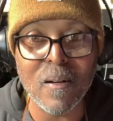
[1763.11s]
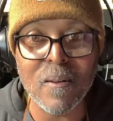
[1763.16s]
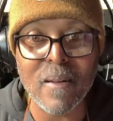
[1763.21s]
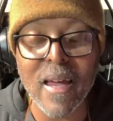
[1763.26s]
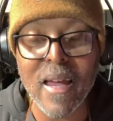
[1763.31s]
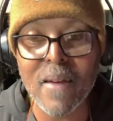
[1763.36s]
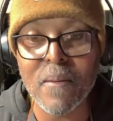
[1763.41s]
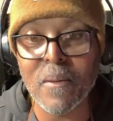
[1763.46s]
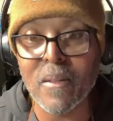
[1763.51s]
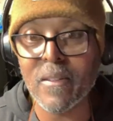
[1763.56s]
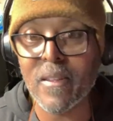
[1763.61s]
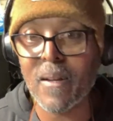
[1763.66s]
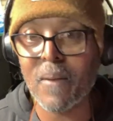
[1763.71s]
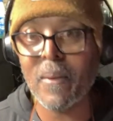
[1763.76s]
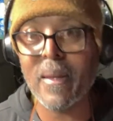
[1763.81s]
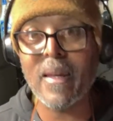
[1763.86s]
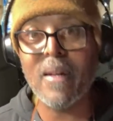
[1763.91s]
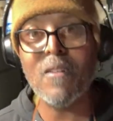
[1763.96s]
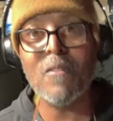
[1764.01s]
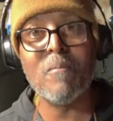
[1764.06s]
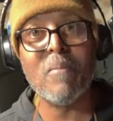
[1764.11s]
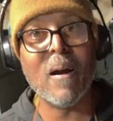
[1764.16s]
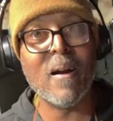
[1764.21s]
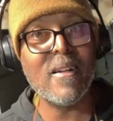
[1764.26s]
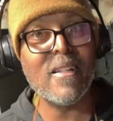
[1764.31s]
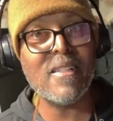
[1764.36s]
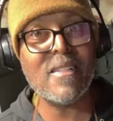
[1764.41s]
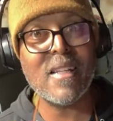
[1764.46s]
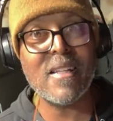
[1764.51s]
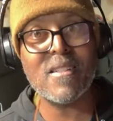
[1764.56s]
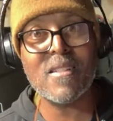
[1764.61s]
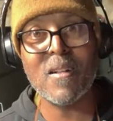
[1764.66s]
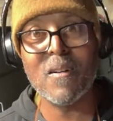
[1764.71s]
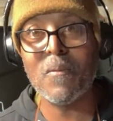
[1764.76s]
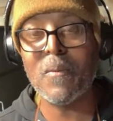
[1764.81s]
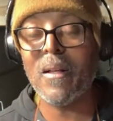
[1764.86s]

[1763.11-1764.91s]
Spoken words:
Okay, well, there we go. Barney says, "Don't."